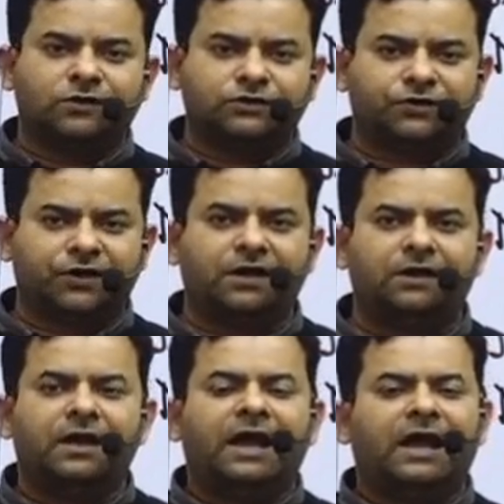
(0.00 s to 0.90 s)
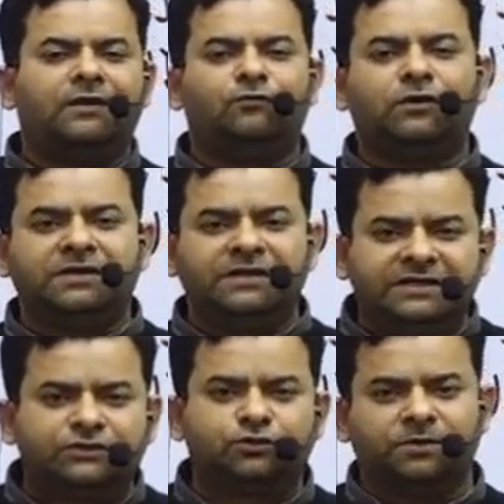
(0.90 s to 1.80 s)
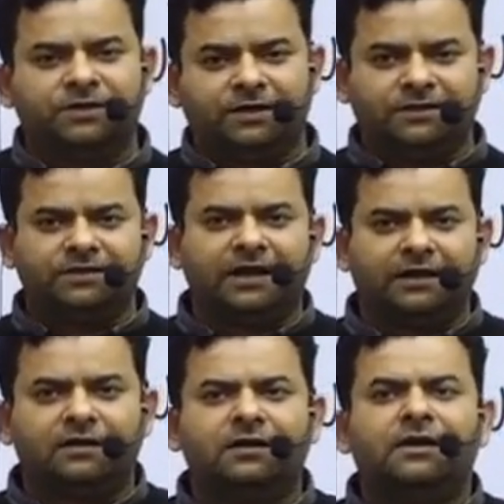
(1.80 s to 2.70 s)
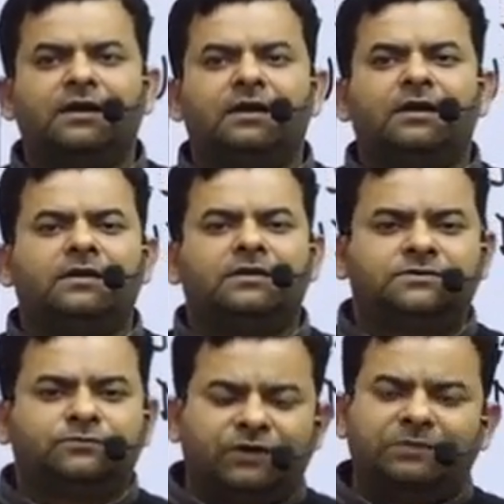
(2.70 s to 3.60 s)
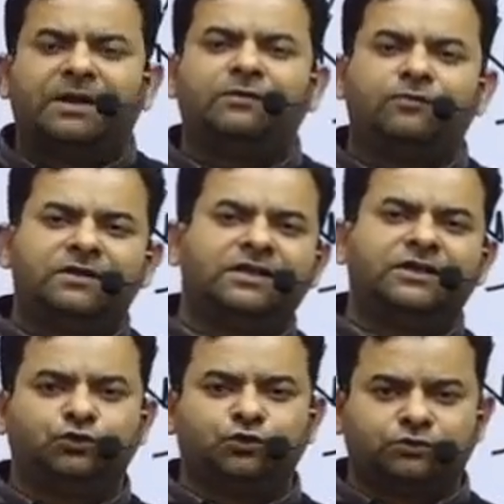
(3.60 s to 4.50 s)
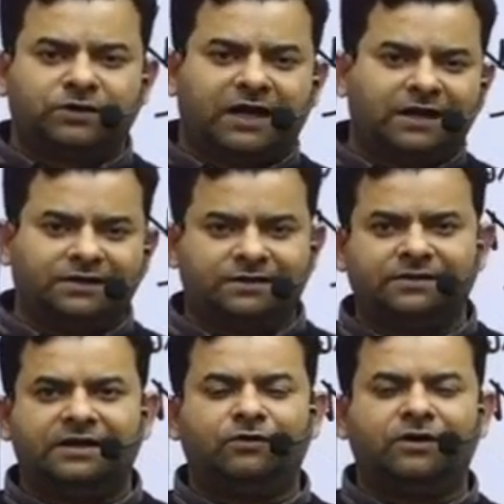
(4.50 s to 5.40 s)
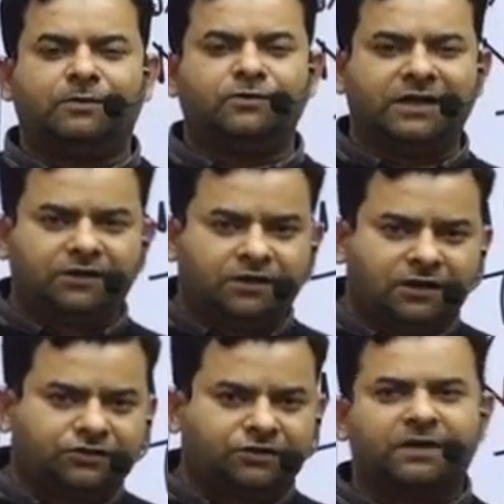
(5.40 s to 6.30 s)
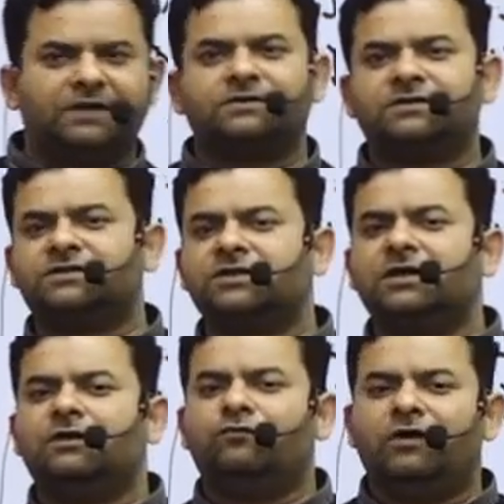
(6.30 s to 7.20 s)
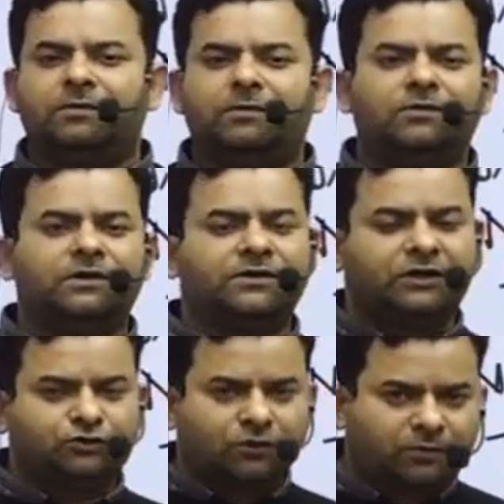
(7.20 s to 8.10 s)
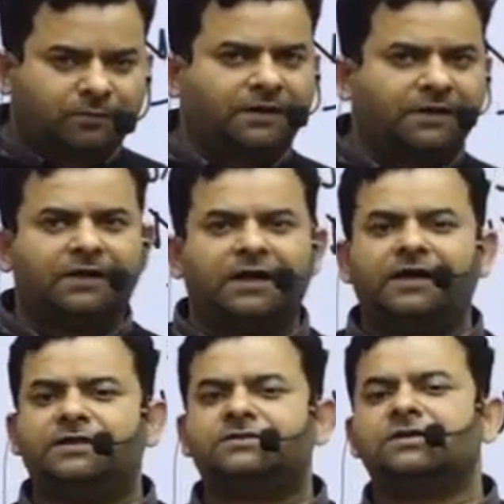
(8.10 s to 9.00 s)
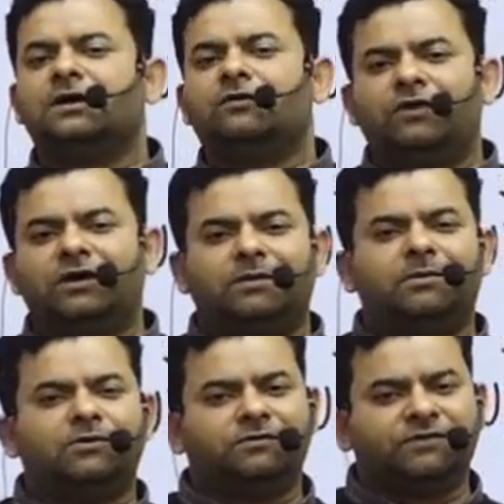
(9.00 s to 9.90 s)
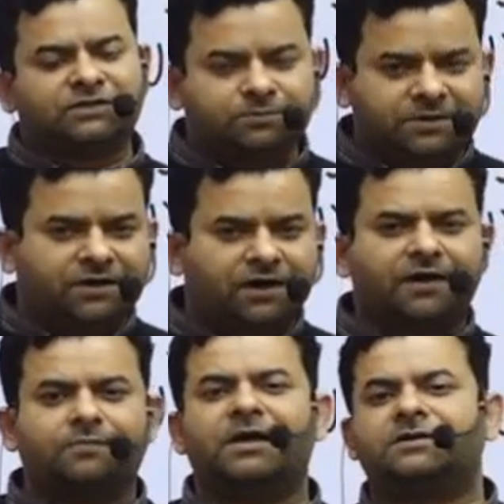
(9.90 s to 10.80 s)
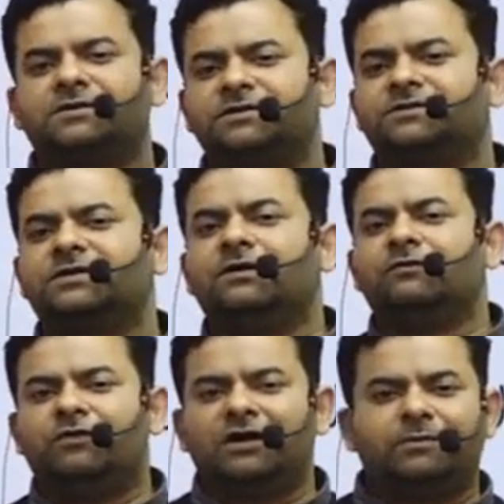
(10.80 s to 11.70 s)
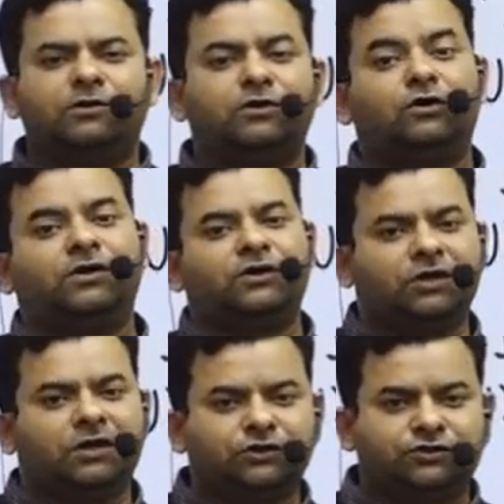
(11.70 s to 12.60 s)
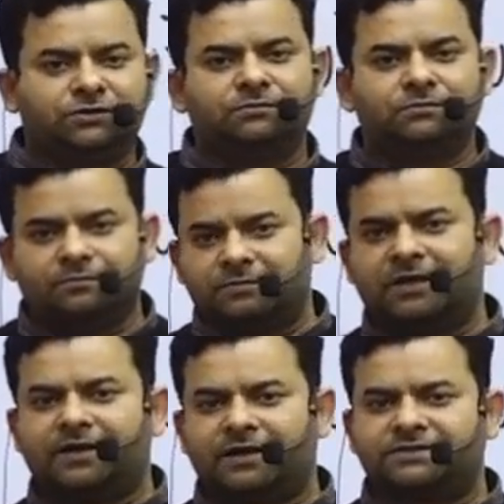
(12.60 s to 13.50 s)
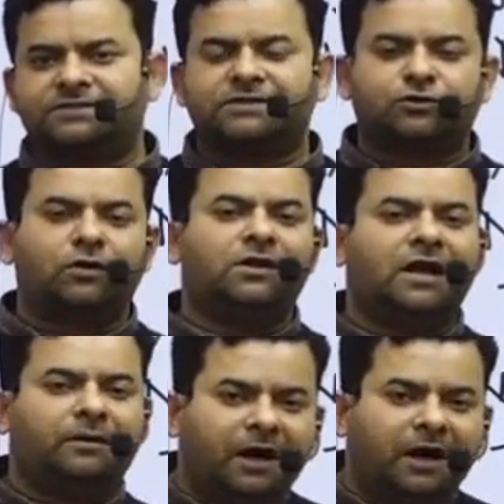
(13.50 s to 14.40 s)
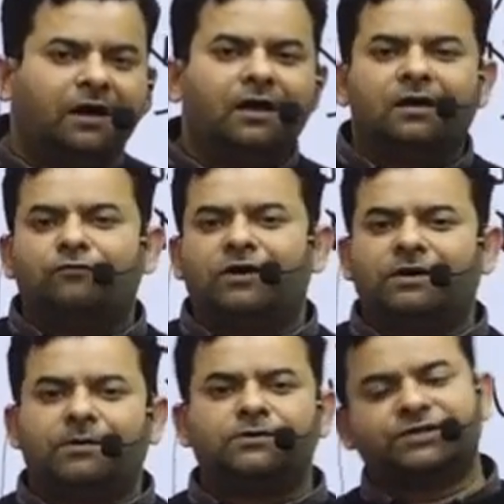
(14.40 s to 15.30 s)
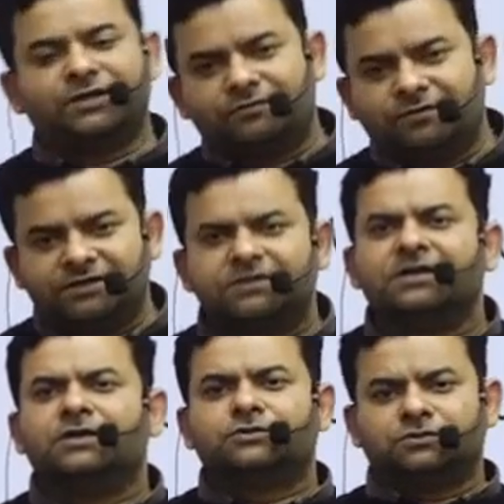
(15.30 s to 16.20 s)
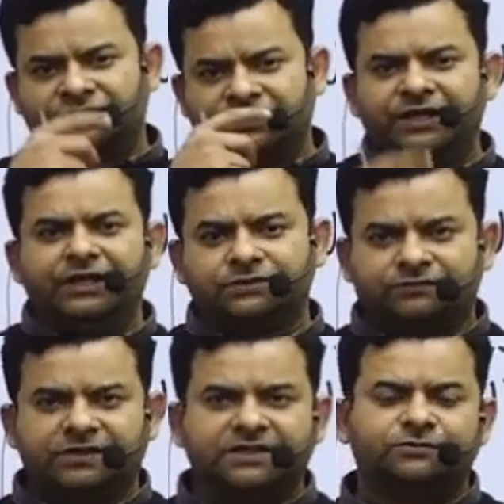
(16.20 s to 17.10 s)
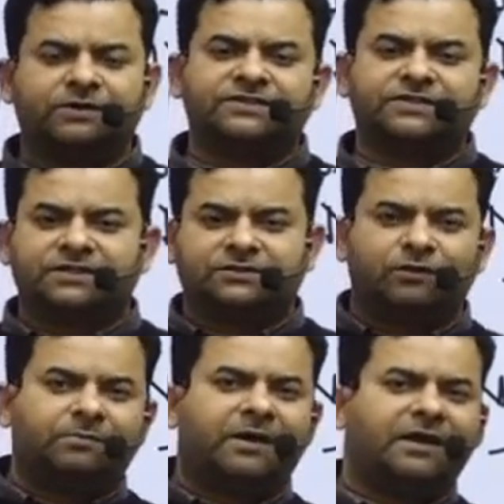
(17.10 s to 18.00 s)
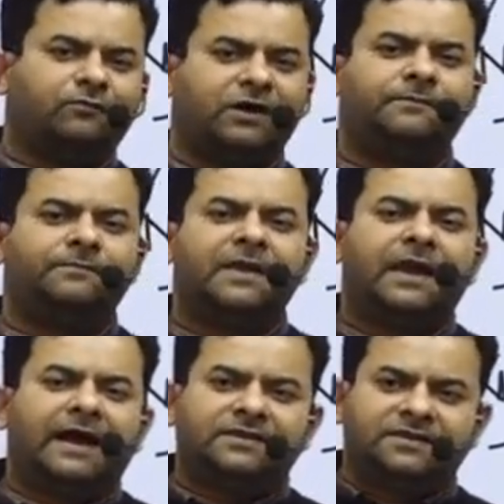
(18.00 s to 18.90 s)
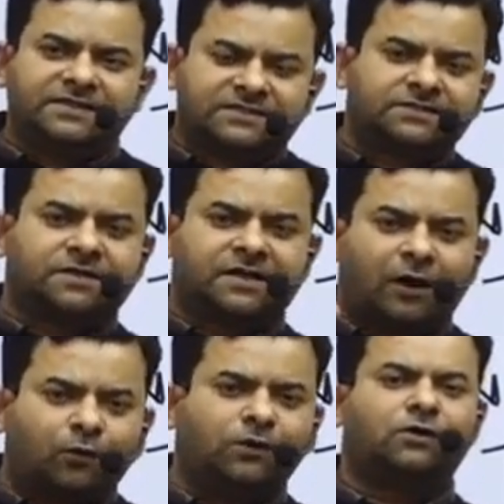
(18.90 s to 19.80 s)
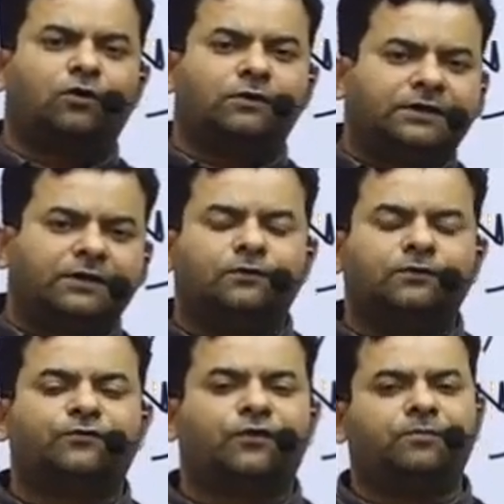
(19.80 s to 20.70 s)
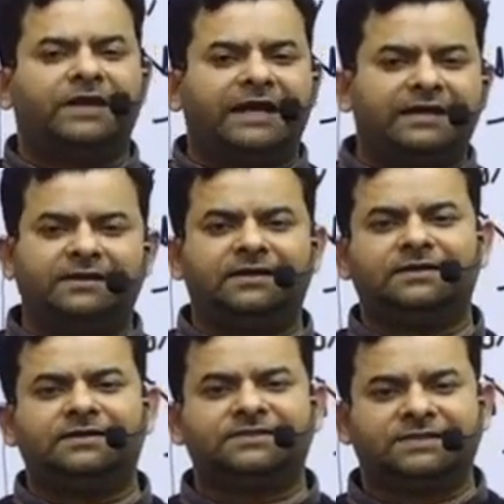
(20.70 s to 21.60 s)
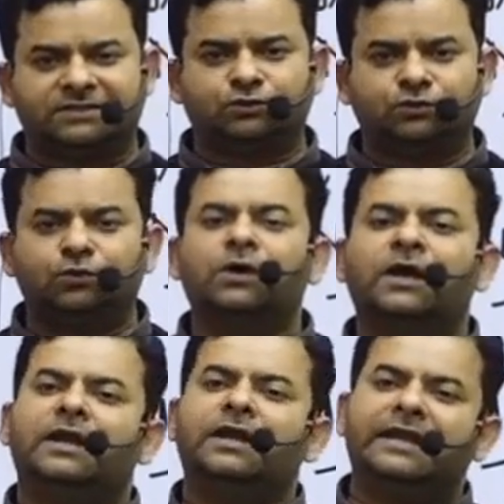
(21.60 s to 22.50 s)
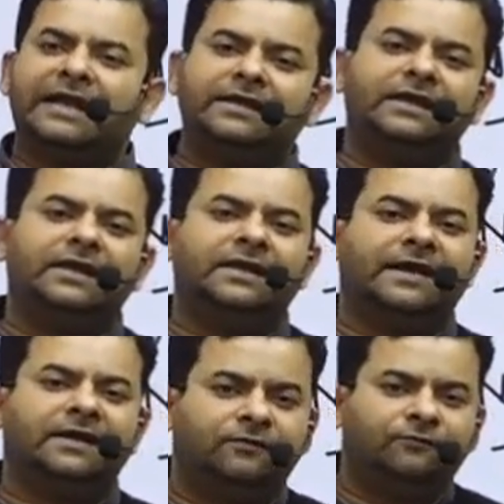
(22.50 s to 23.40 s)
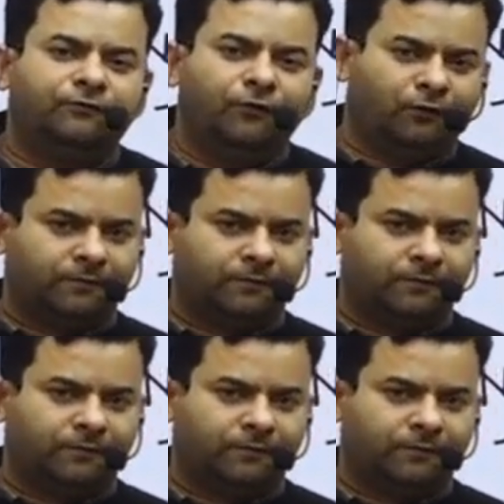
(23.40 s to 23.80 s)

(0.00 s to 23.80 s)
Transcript: trade and what needs to be done in that. One by one the issues were highlighted, that what about the agriculture matters, what about intellectual property rights, what about investment related matters, what about non-agriculture market access, that's called NAMA, what about service. So series of things were discussed one by one, and this round continued from 1986 to 1994.